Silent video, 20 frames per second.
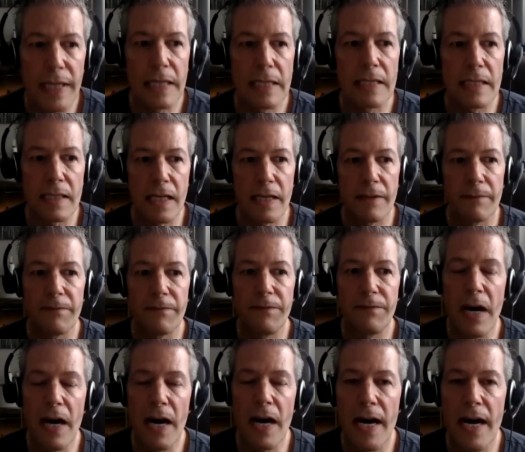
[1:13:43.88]
into step
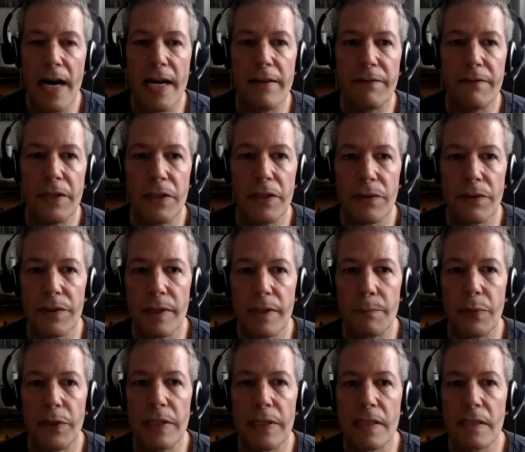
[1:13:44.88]
five you know the
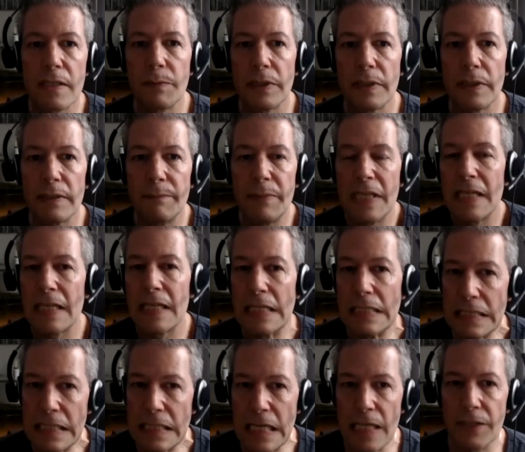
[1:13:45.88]
principle of being
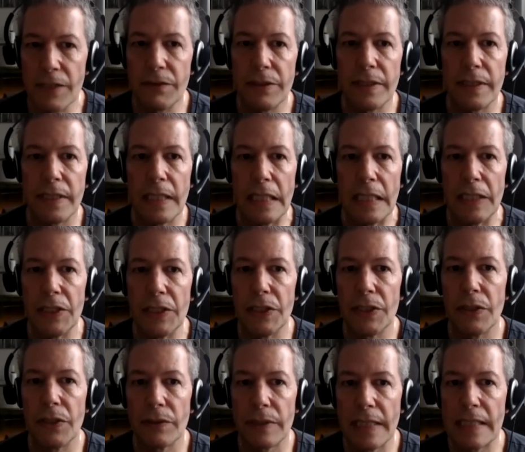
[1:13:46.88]
integrity you
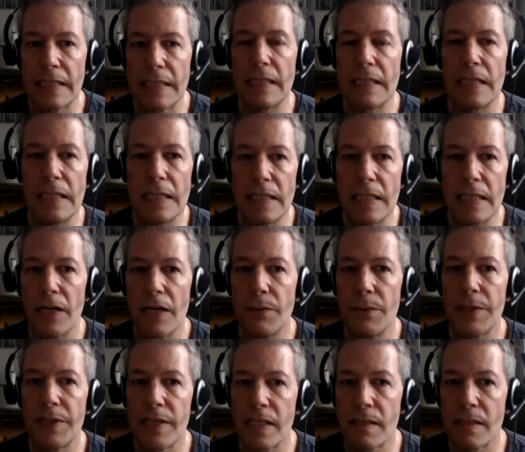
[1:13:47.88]
know like sitting down
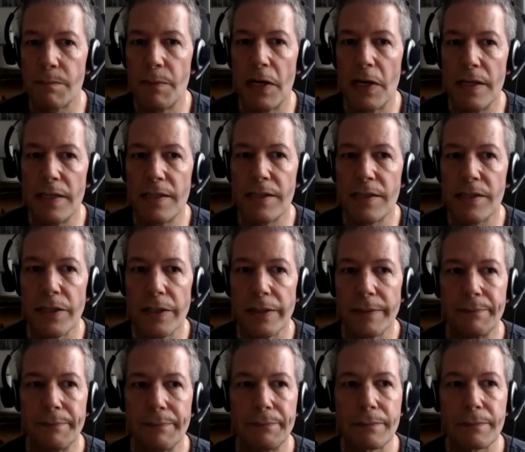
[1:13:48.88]
with a sponsor
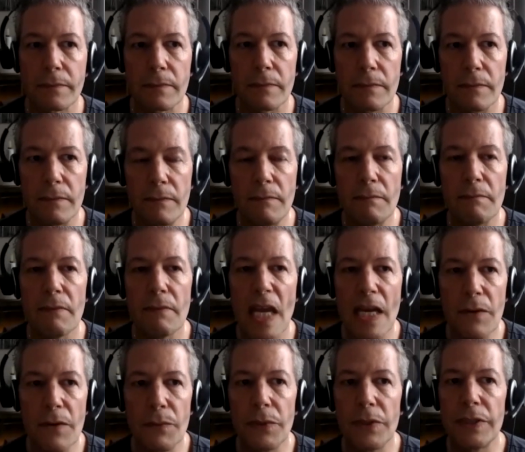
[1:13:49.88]

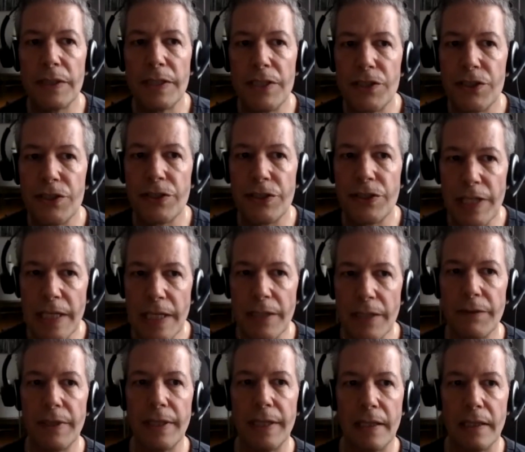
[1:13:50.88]
and really
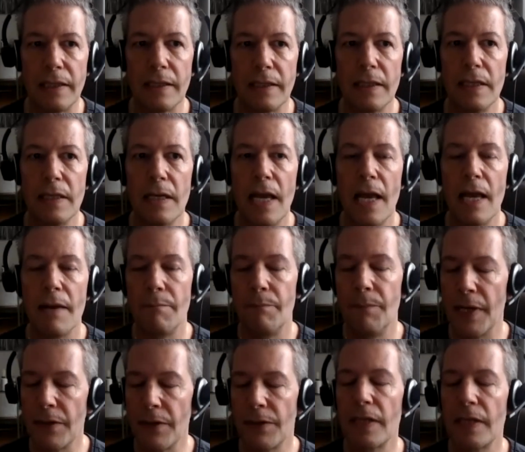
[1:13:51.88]
sharing and
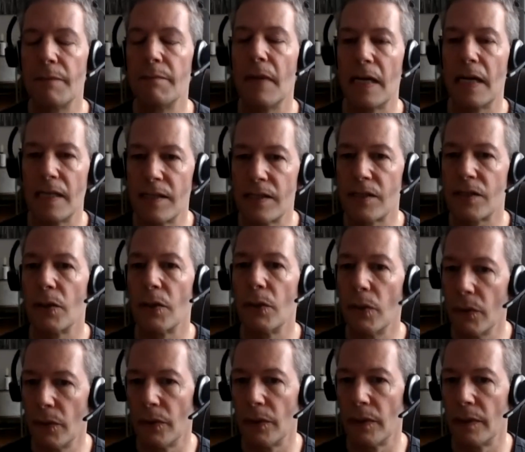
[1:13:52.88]
bearing my
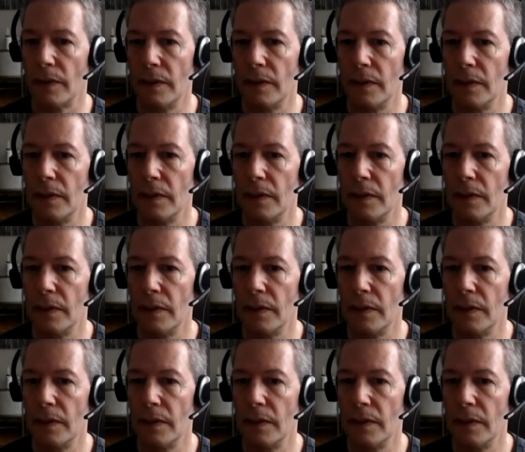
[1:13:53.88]
soul